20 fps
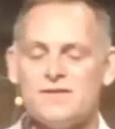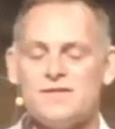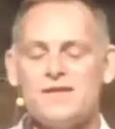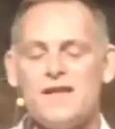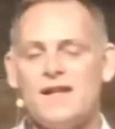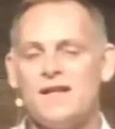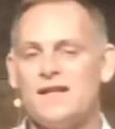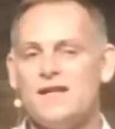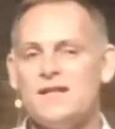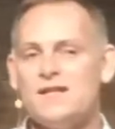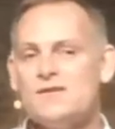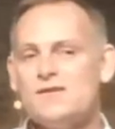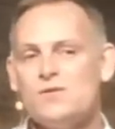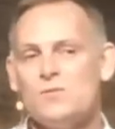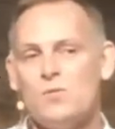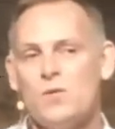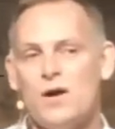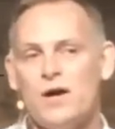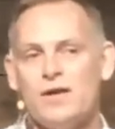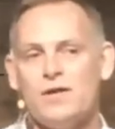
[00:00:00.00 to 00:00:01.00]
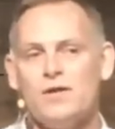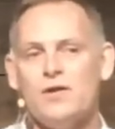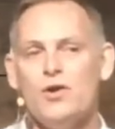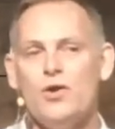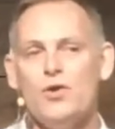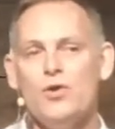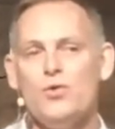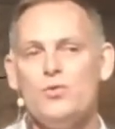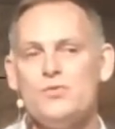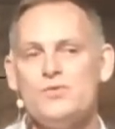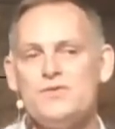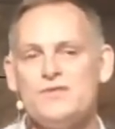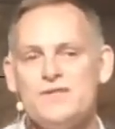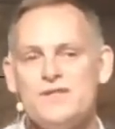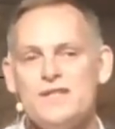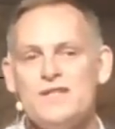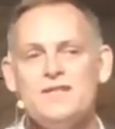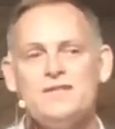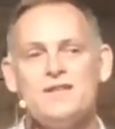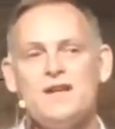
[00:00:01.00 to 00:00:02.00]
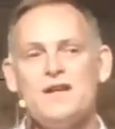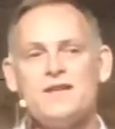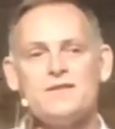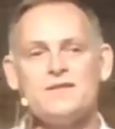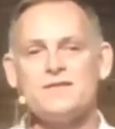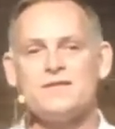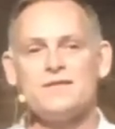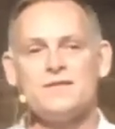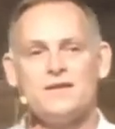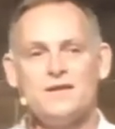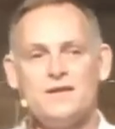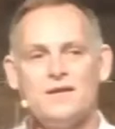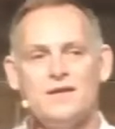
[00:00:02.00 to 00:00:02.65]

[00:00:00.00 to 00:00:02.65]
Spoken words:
is that he's the one who sees us